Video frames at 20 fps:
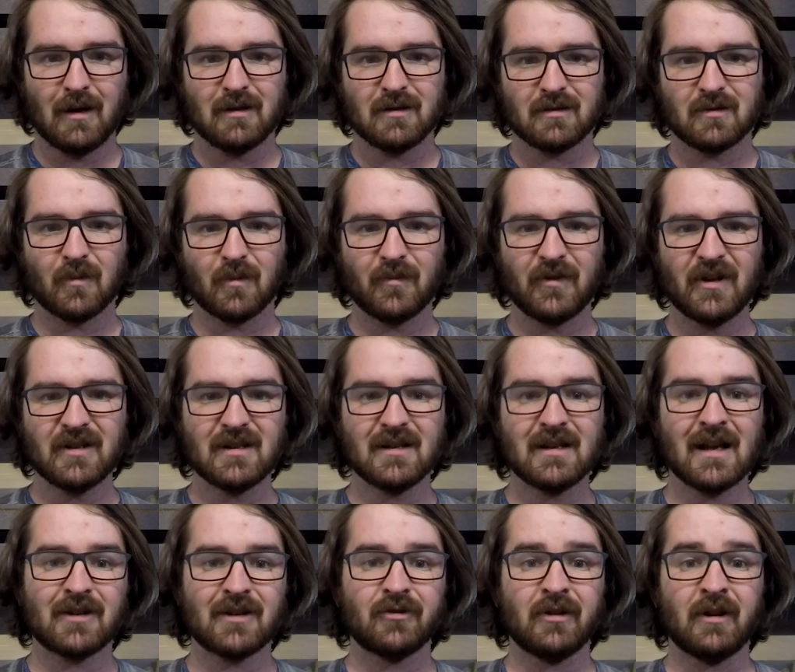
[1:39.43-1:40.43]
So this is
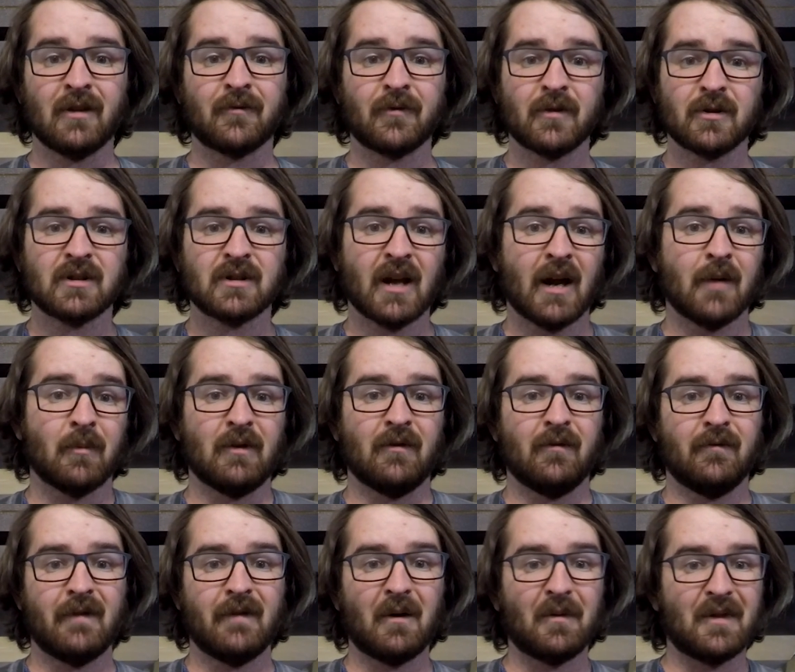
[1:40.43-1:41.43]
actually the first time we've
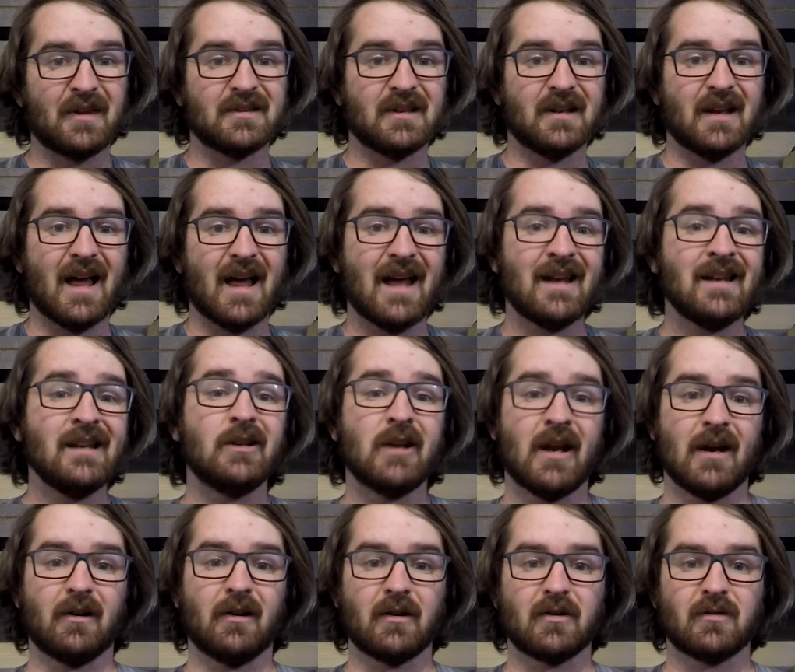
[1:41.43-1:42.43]
found this in any
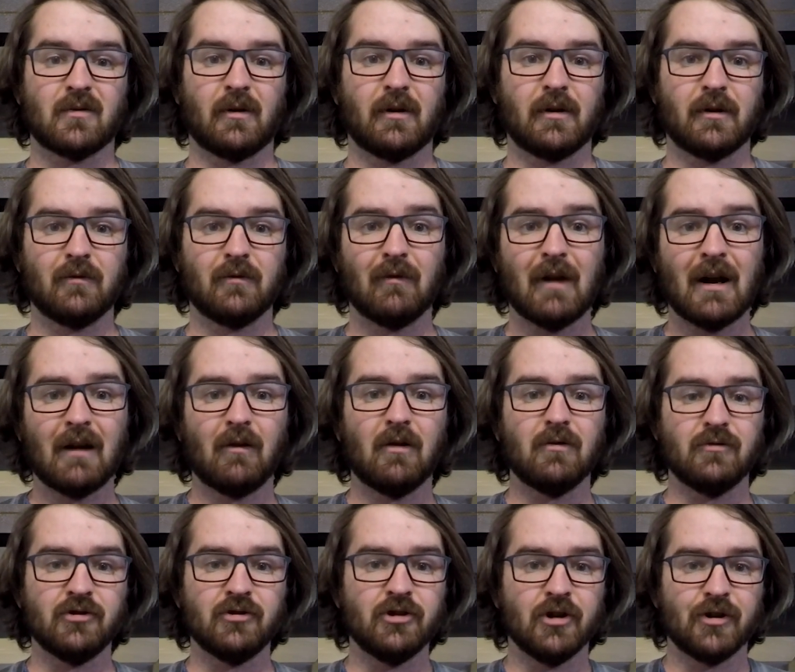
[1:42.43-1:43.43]
pterosaur, let
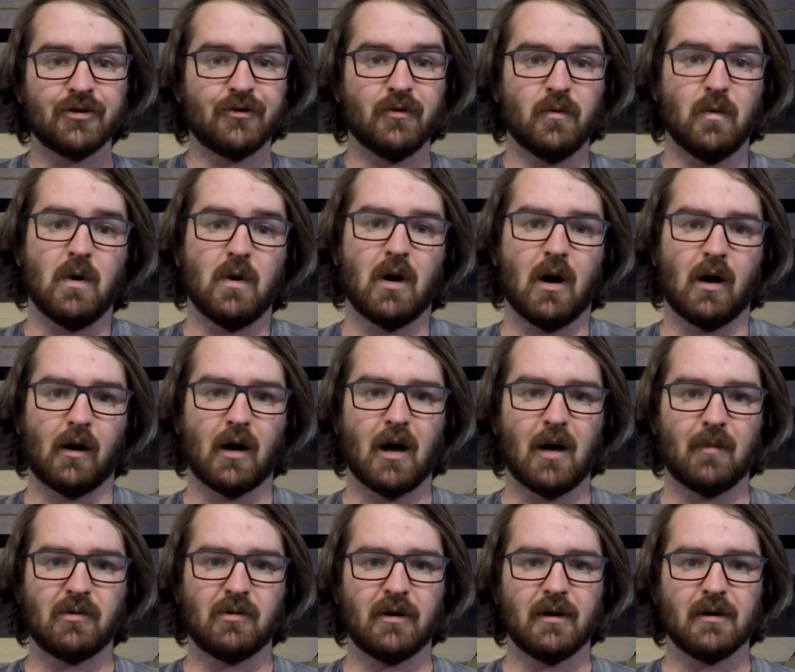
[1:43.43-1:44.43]
alone just the
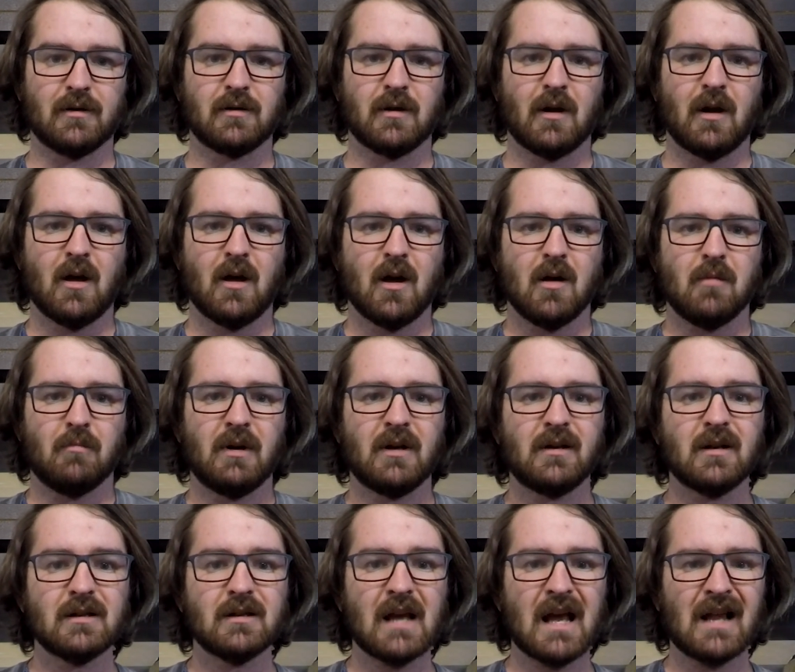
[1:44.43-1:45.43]
Wukongopterids. But it
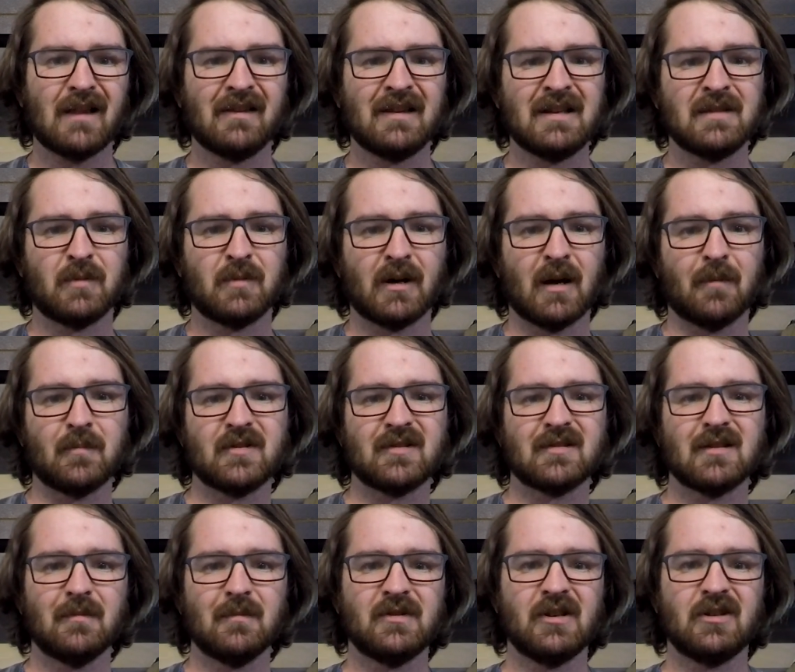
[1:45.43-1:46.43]
does at least bring up
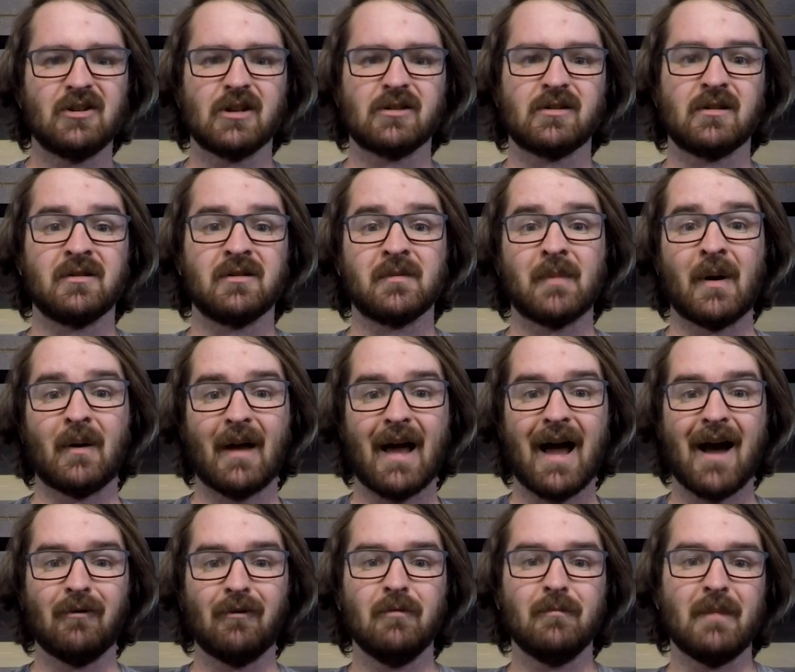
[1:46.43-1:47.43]
some suggestions about
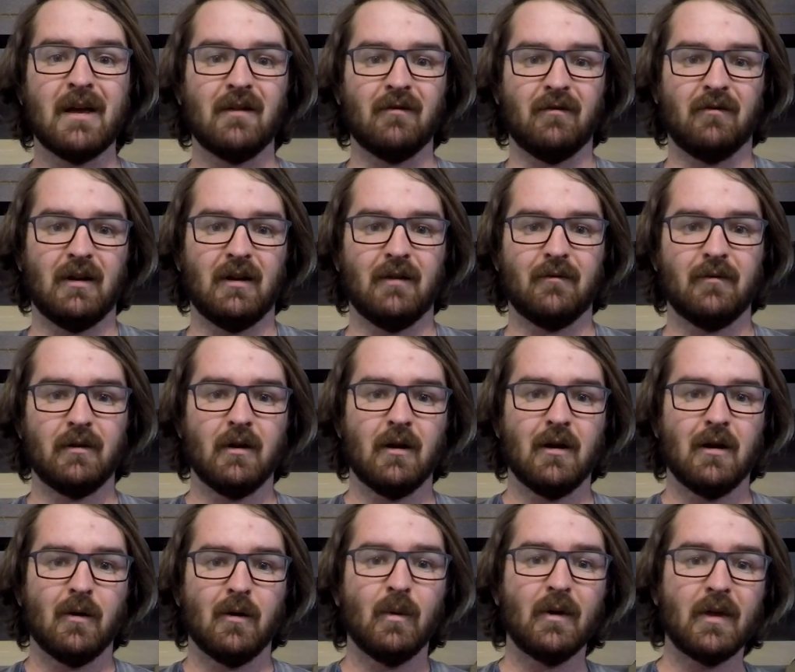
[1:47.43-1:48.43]
how it may have lived,
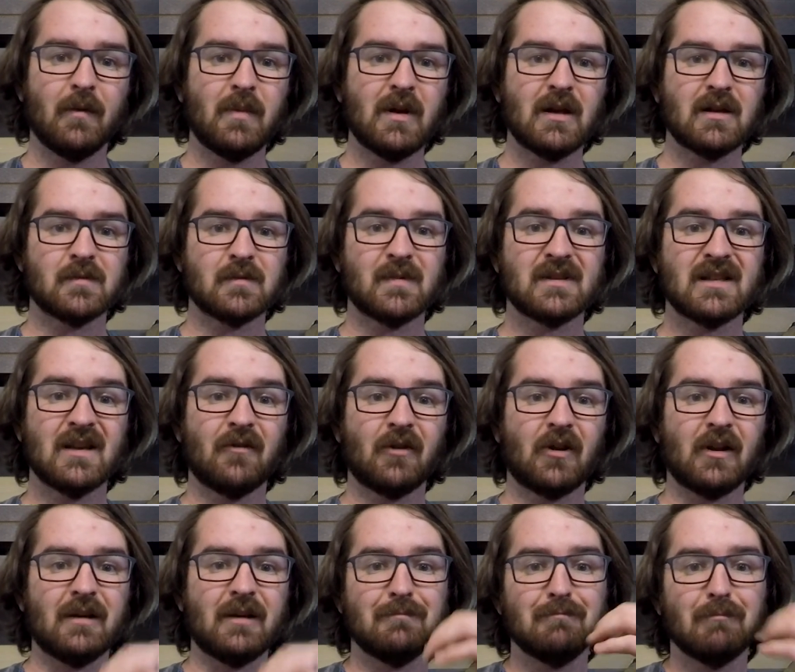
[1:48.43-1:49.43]
with it being
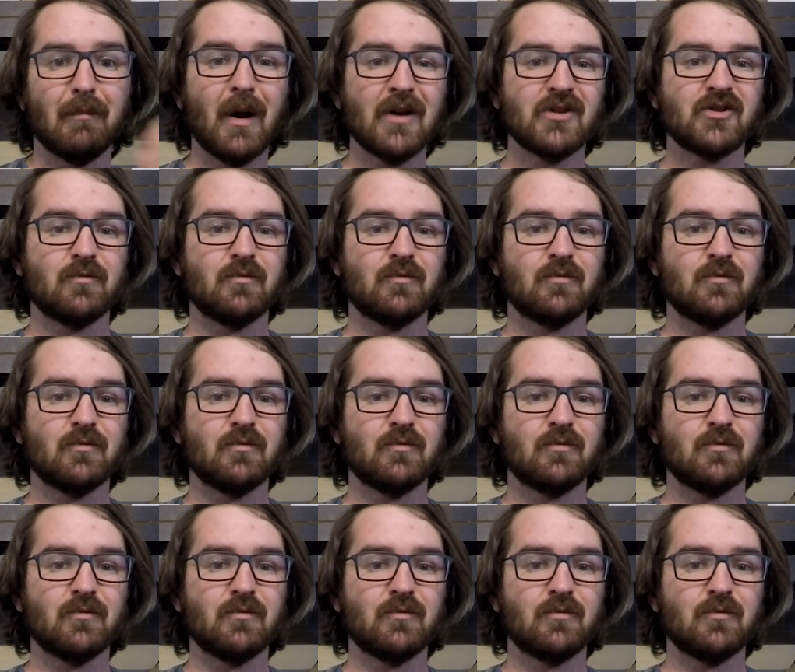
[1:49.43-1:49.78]
specifically much